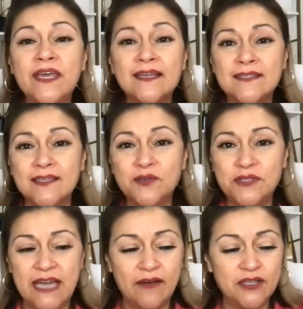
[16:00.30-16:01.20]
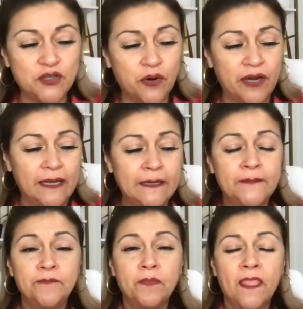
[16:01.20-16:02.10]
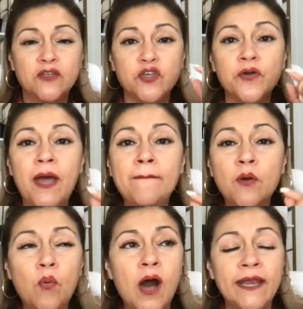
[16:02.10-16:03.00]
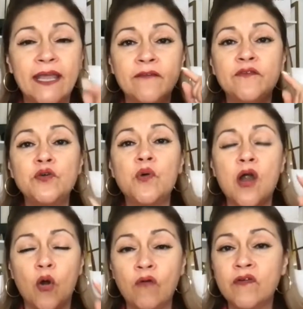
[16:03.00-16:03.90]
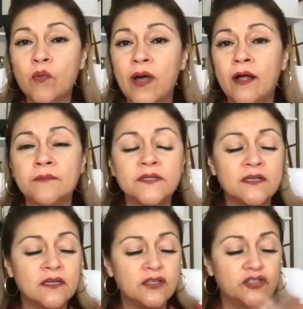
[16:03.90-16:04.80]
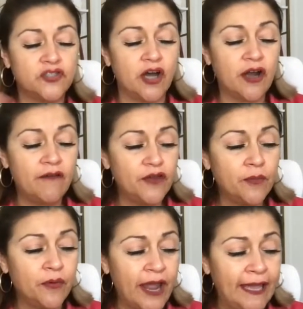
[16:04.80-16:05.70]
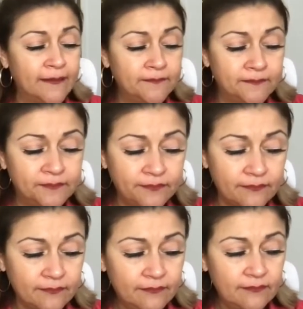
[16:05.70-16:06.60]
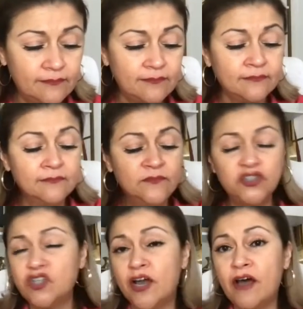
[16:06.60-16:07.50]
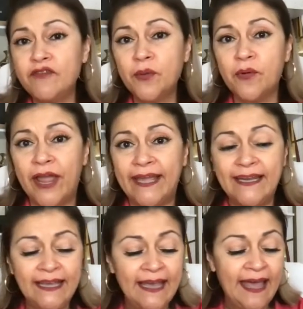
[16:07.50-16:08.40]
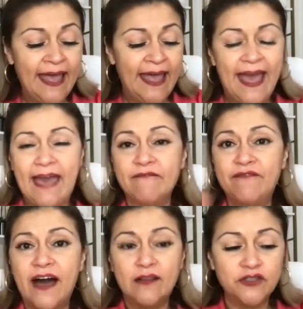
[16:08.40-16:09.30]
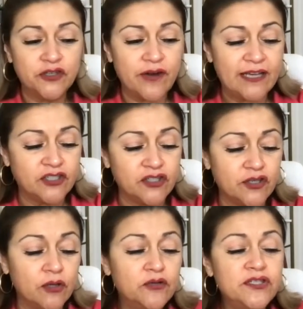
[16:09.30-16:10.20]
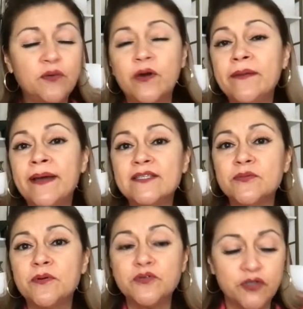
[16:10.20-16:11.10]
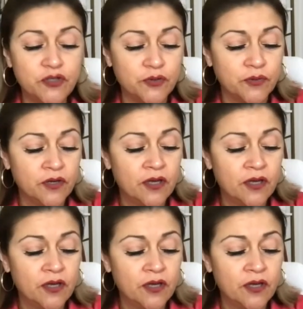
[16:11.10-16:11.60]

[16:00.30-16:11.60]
into new territory. So number one, if you are overwhelmed, shut off your brain, shut off your brain and follow directions. So Lucy, what am I supposed to do?